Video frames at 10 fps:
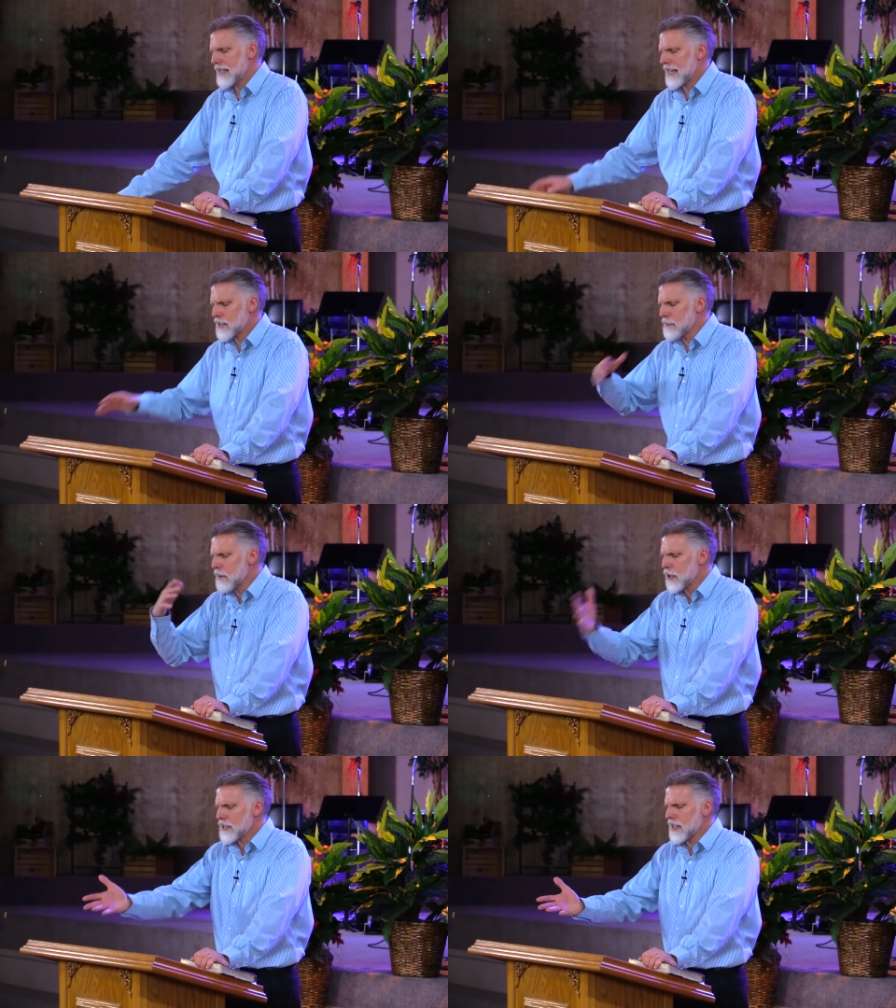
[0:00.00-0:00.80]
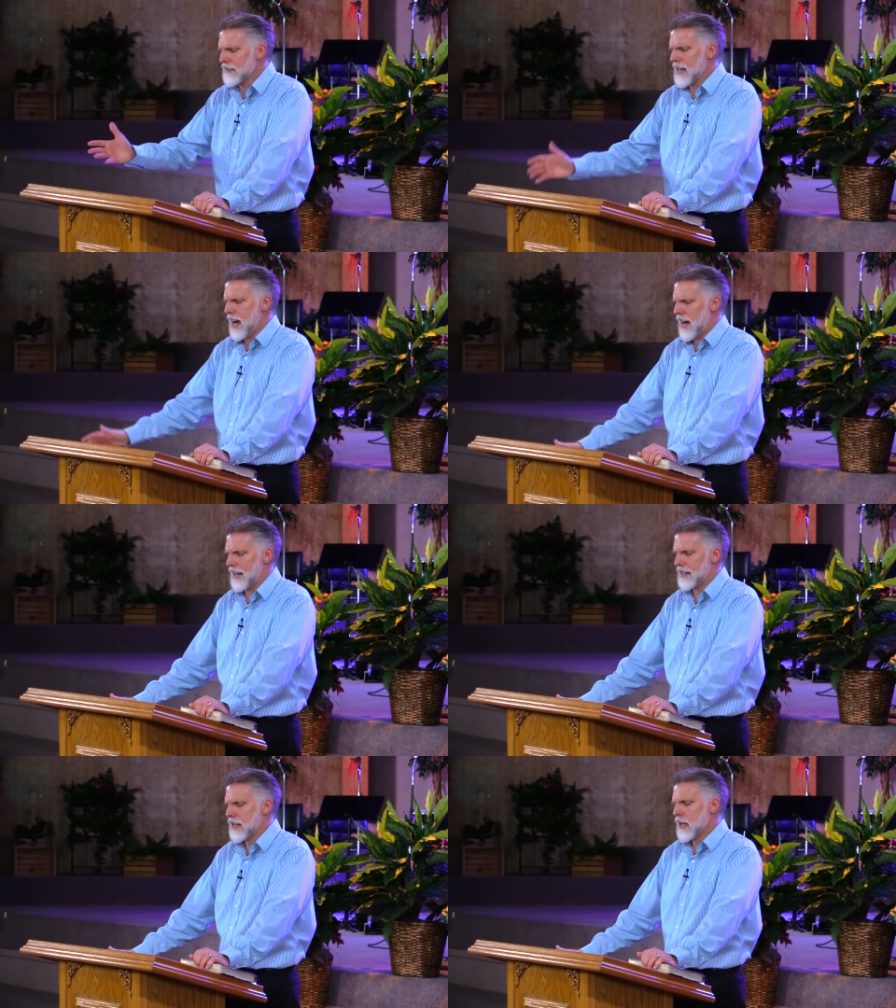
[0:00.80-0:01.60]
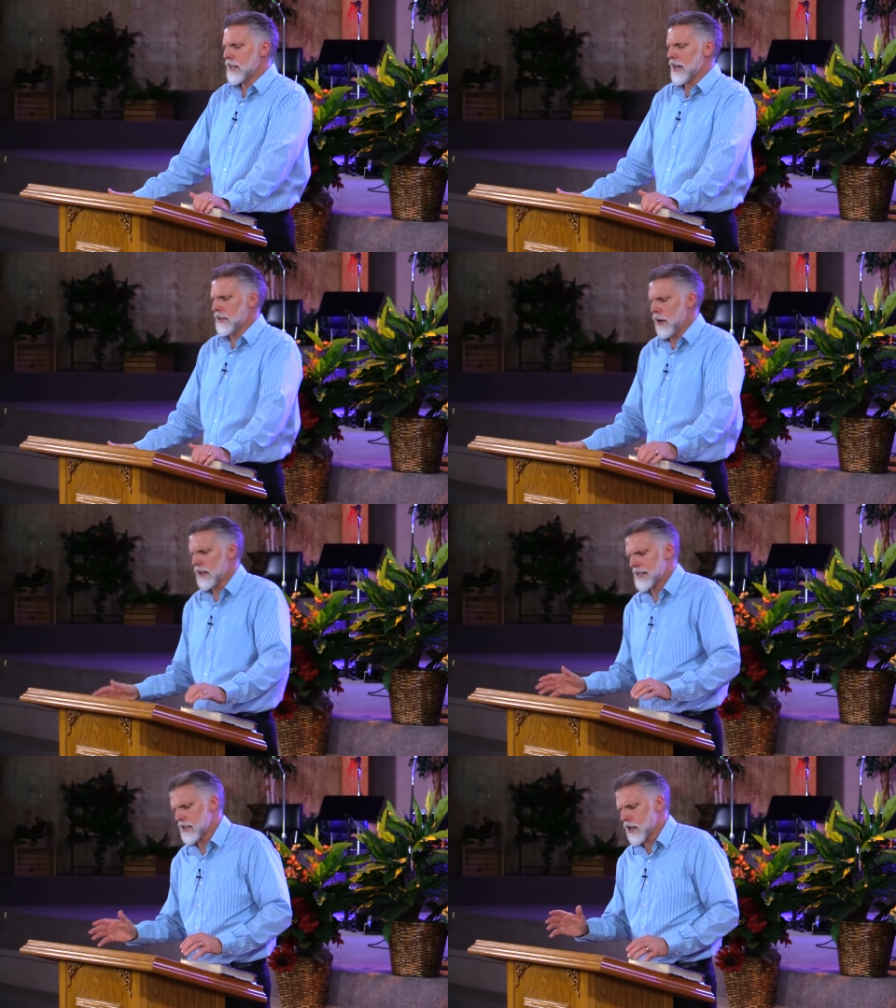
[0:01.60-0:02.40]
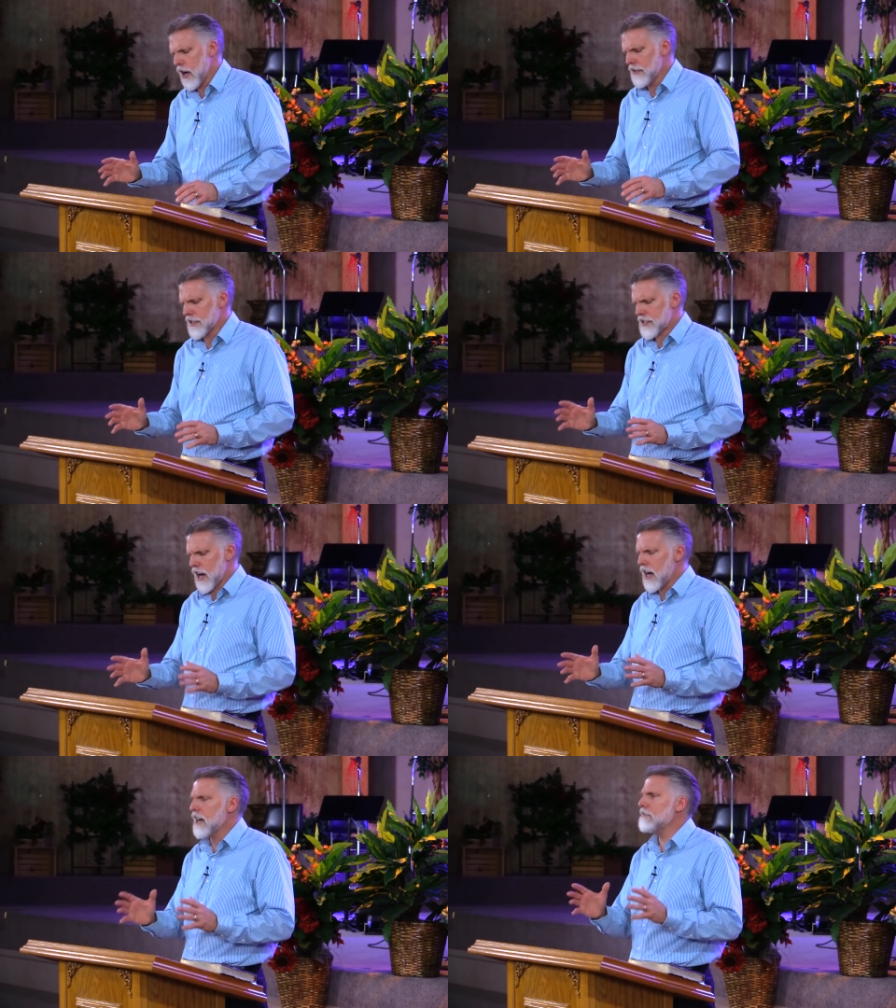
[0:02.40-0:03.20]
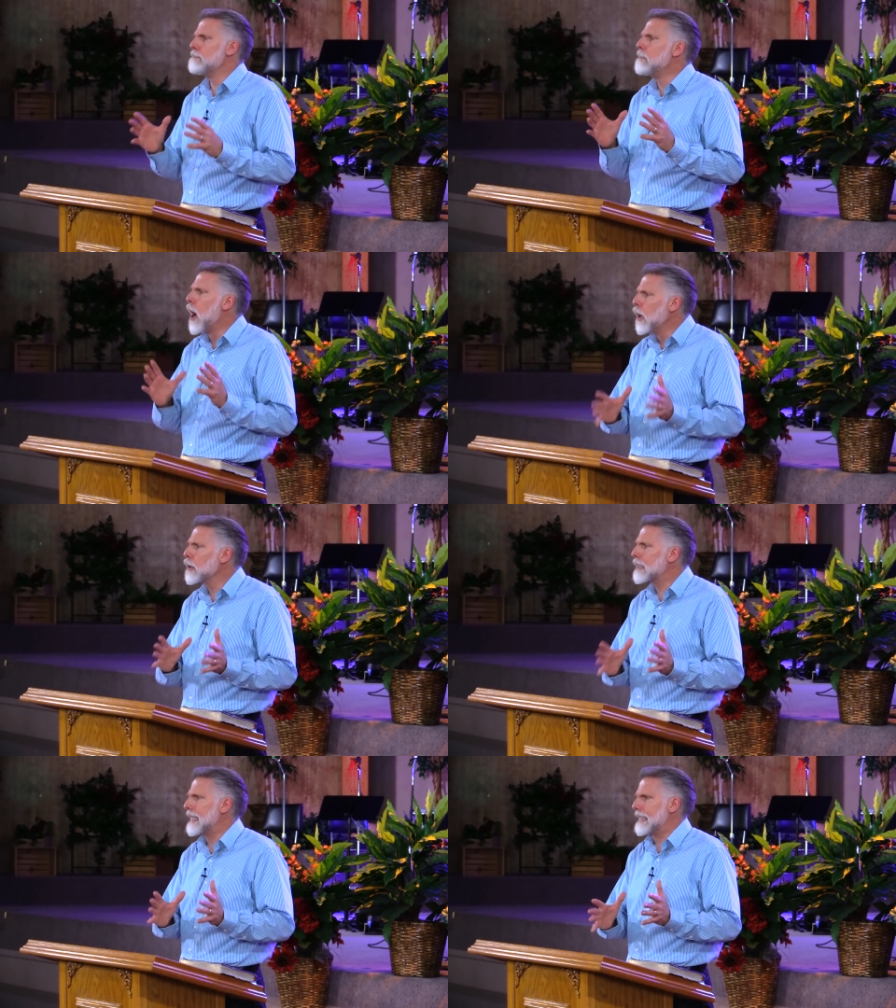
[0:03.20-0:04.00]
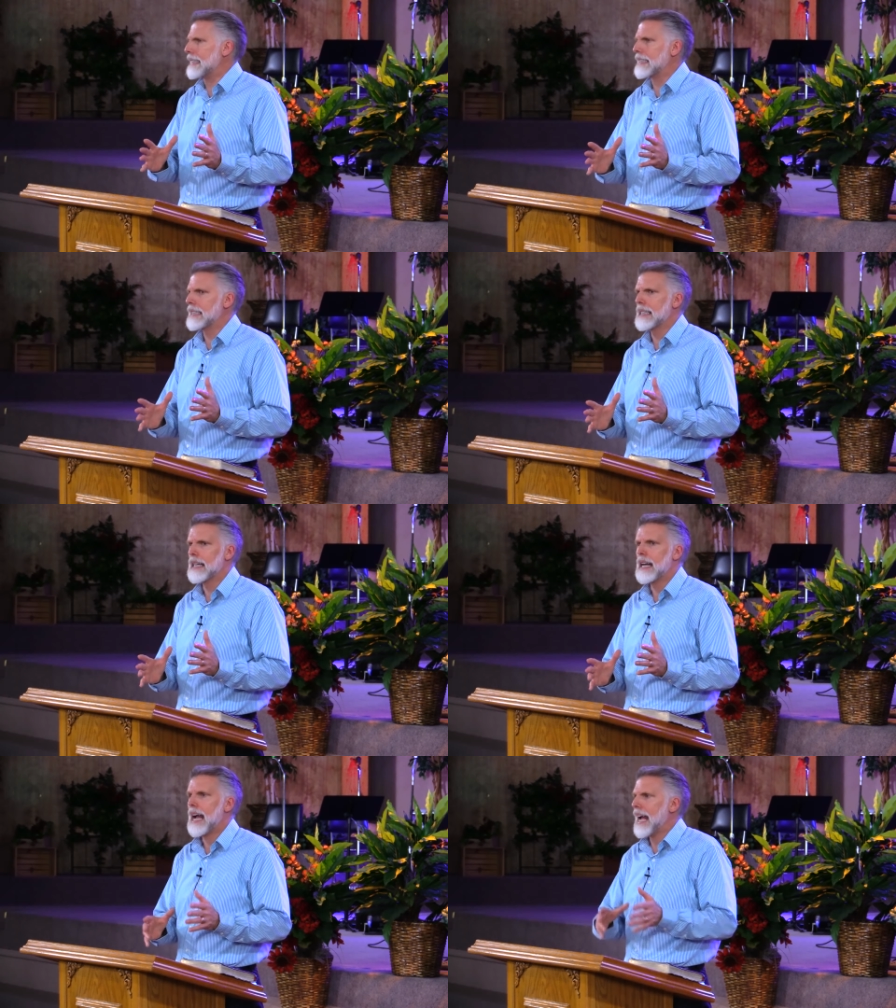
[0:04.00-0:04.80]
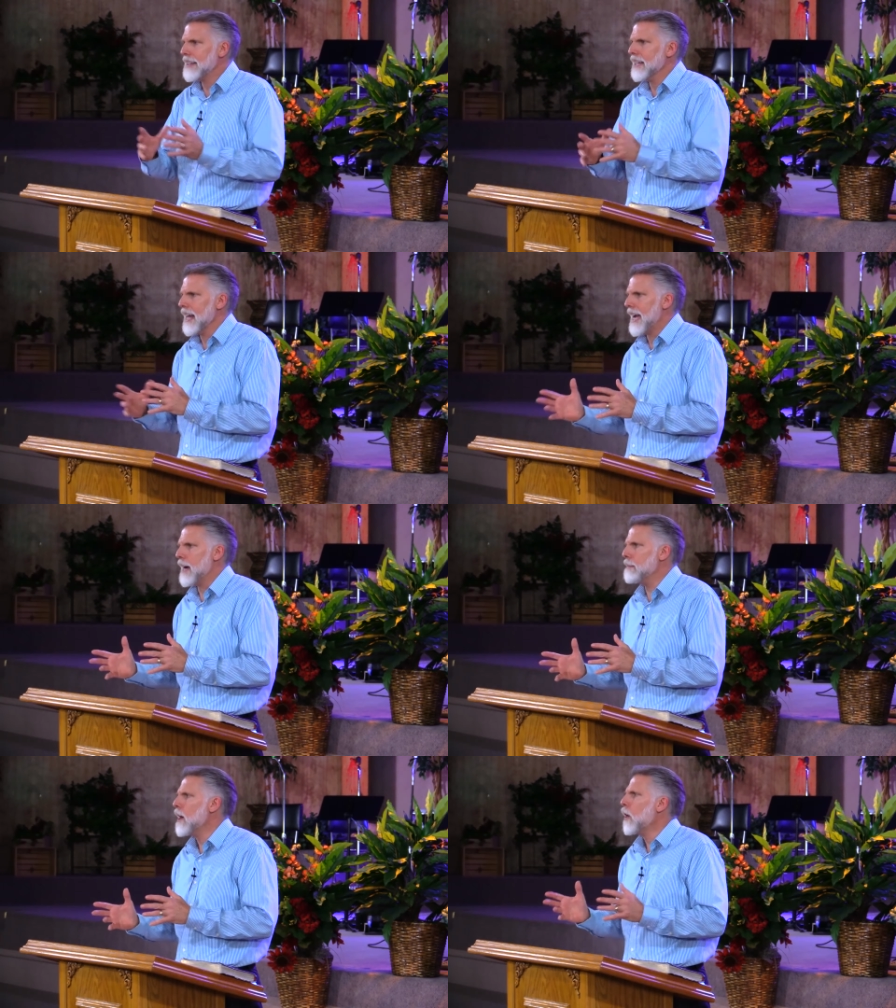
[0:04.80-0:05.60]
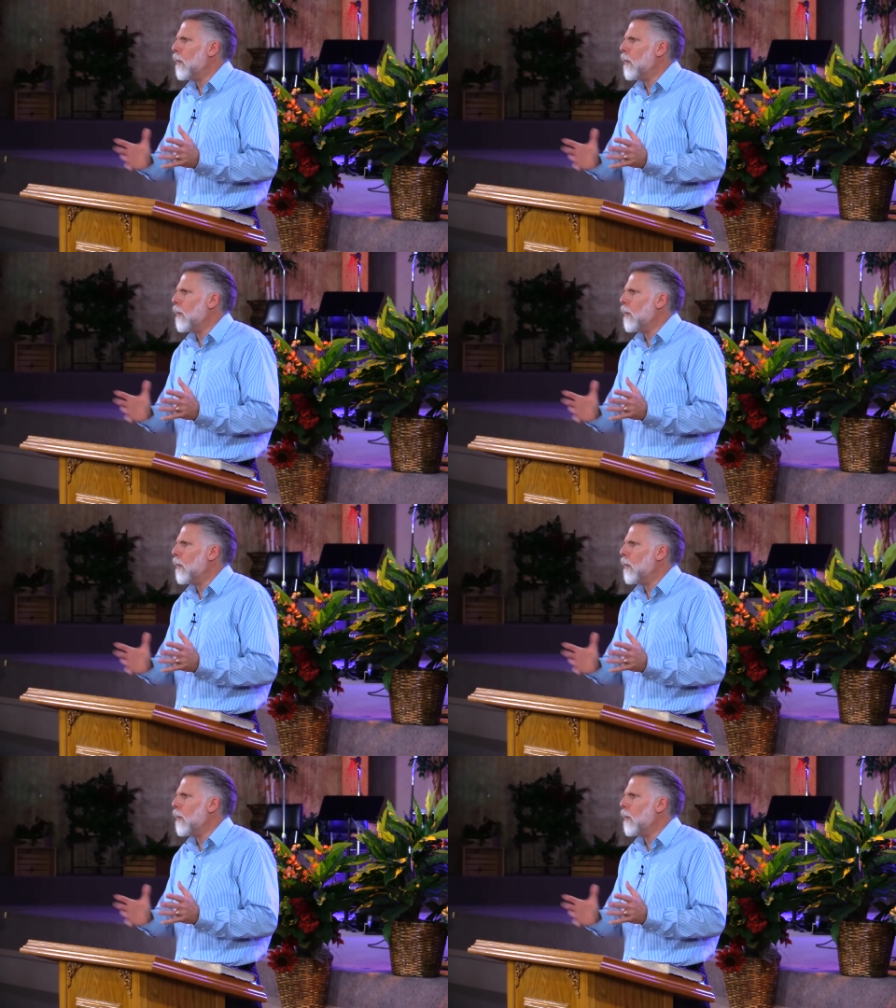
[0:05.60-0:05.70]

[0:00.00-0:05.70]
that's the mercy of God. Now, notice it's called the Song of Moses and the Lamb.